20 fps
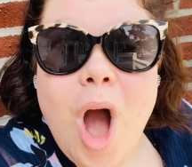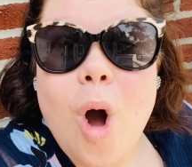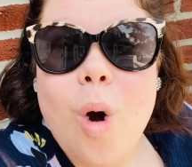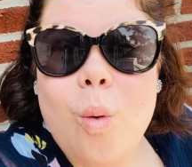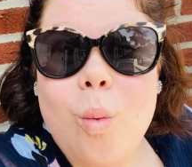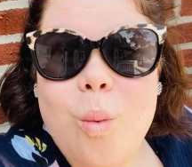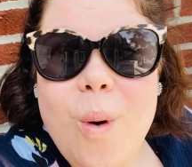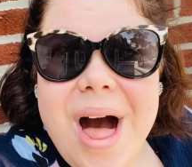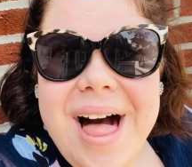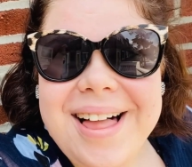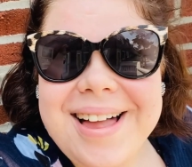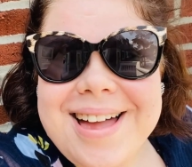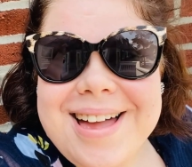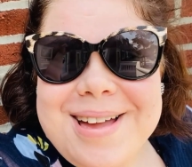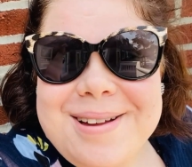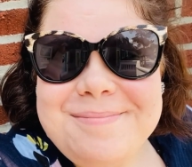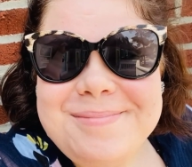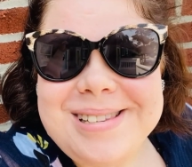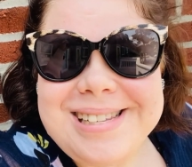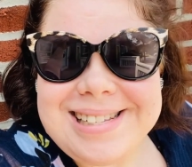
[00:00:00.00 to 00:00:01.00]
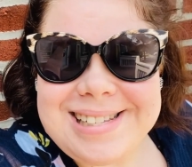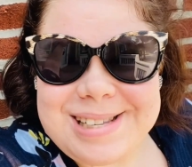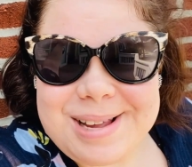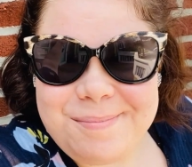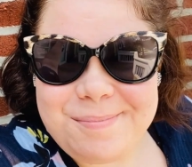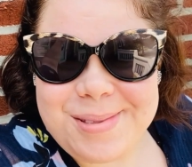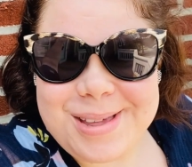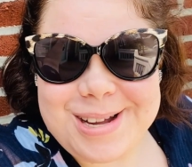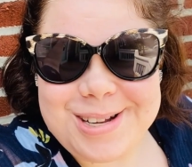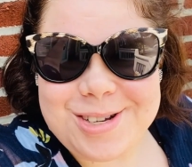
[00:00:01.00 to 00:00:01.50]
Welcome to
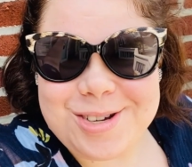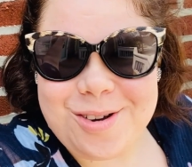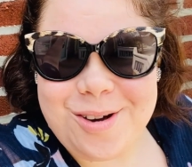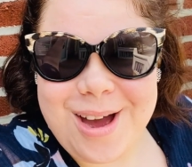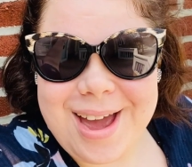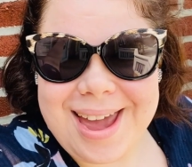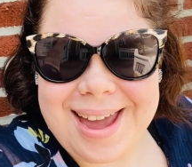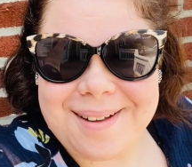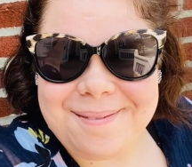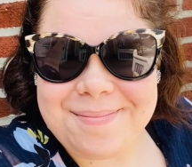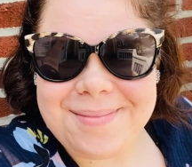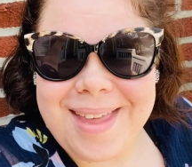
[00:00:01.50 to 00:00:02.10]
Simply Joy.